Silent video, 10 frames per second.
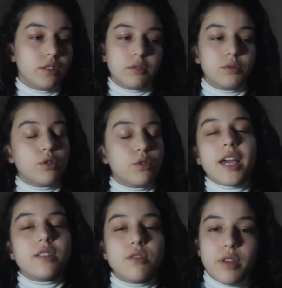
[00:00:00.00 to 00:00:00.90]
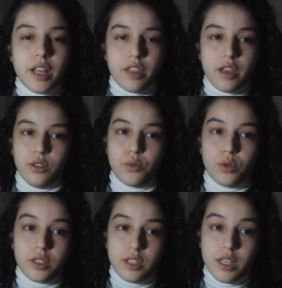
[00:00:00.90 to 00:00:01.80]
No, you can do anything you want